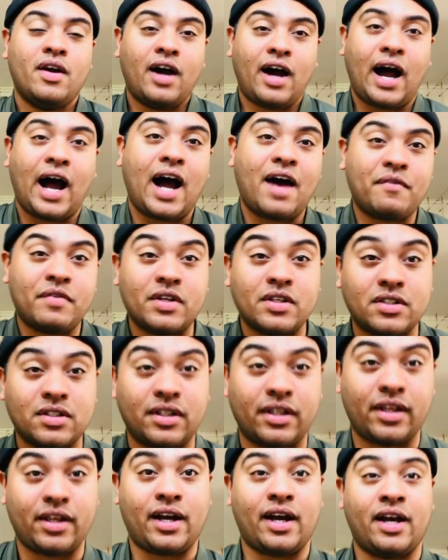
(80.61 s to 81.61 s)

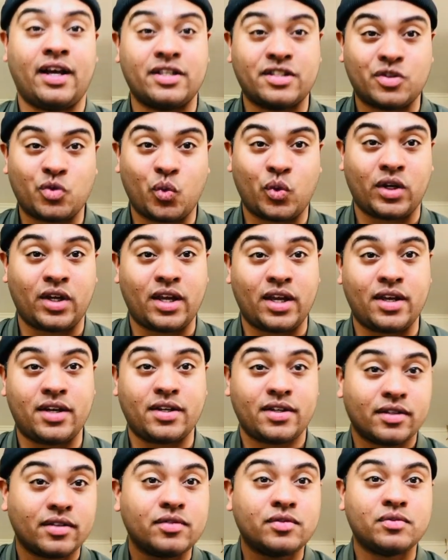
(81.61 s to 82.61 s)
obviously, guys, you
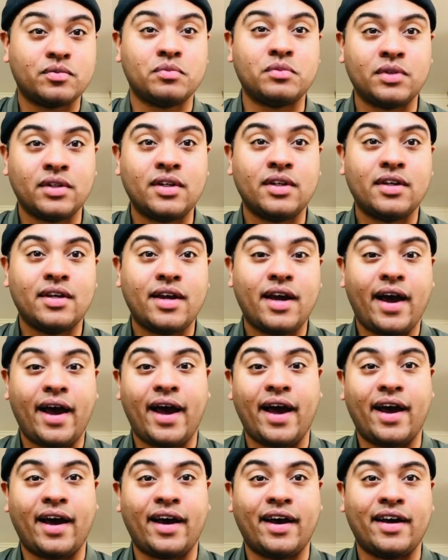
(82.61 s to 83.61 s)
need
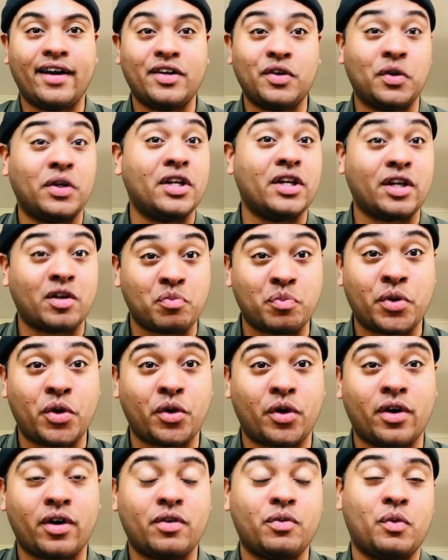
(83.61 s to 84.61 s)
a
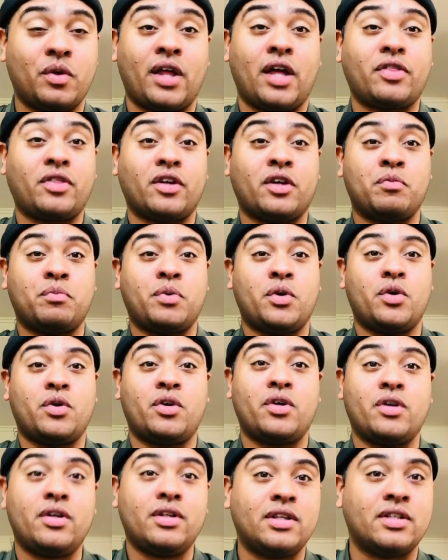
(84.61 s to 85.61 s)
computer. Without the
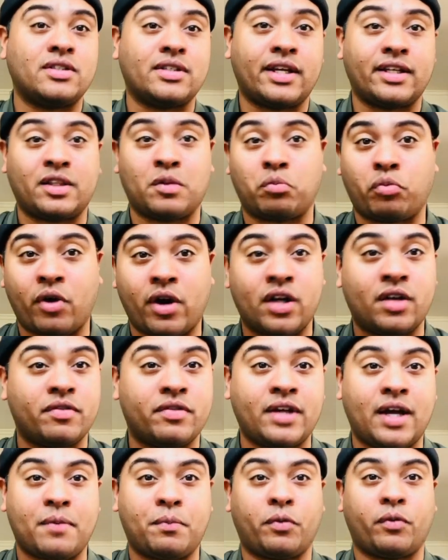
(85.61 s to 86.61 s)
computer, it's like the brain
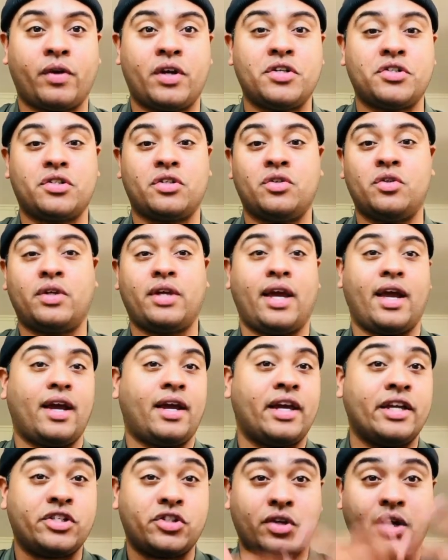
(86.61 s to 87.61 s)
of the operation. You
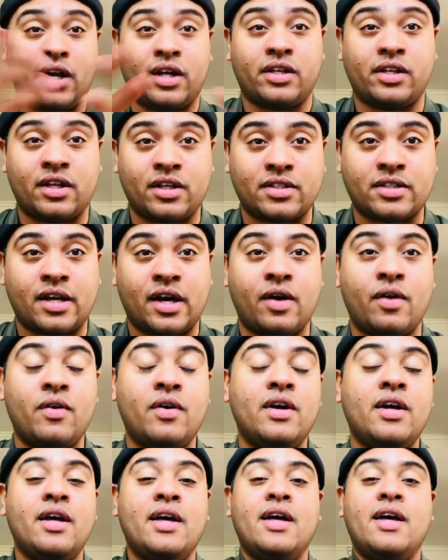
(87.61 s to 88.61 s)
can't get your ideas
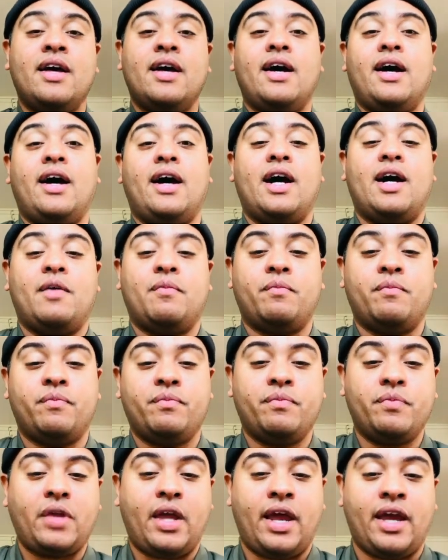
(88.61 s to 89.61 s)
out.
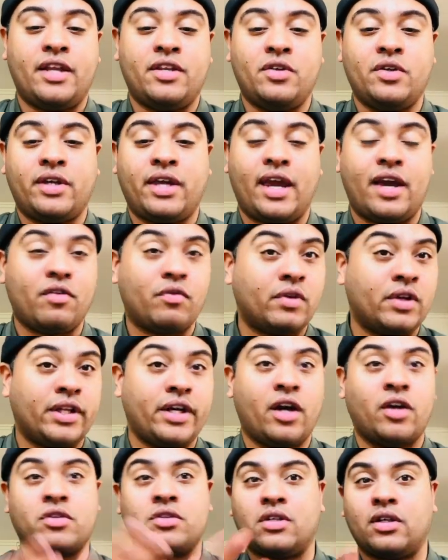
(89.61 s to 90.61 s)
And you can't
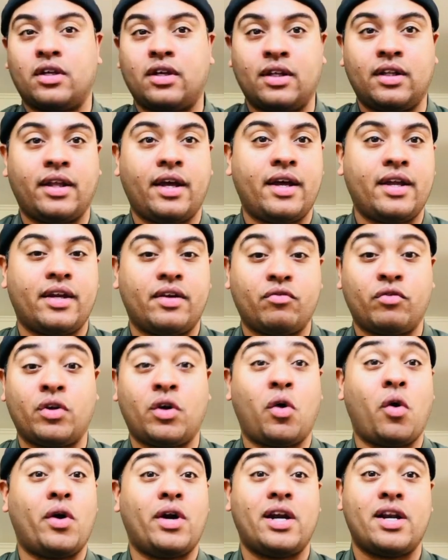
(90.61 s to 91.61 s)
really articulate and
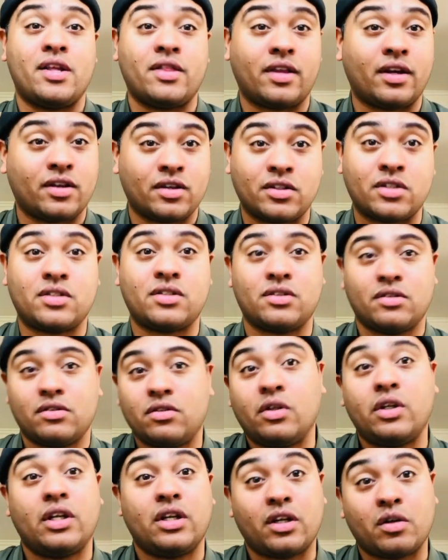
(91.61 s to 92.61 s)
record anything. You
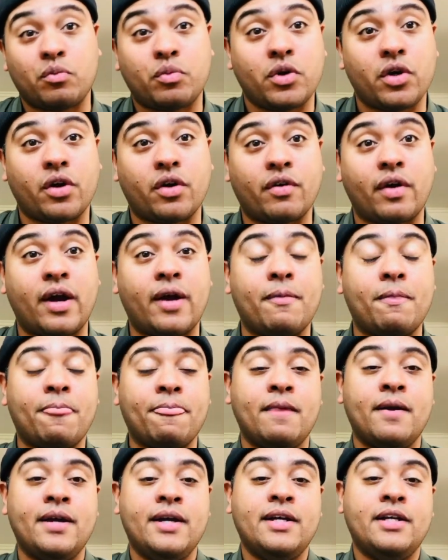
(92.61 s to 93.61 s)
need a computer, right?
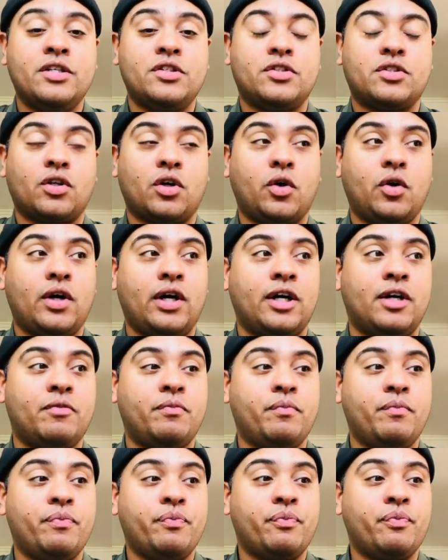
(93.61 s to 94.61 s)
So
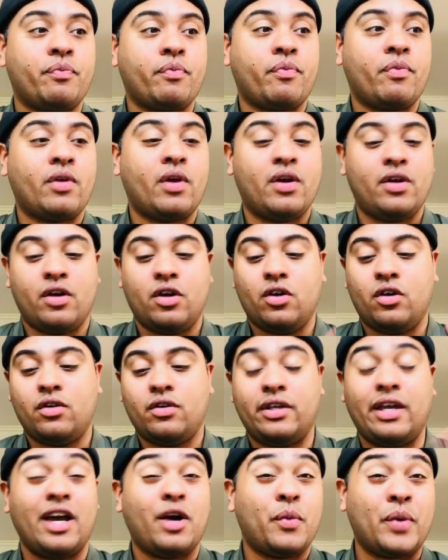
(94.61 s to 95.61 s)

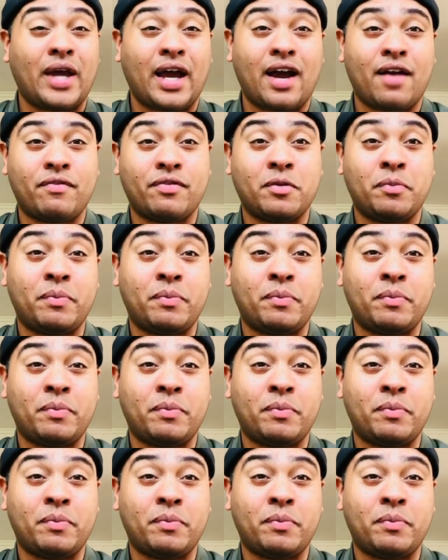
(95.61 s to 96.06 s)
yeah, we have the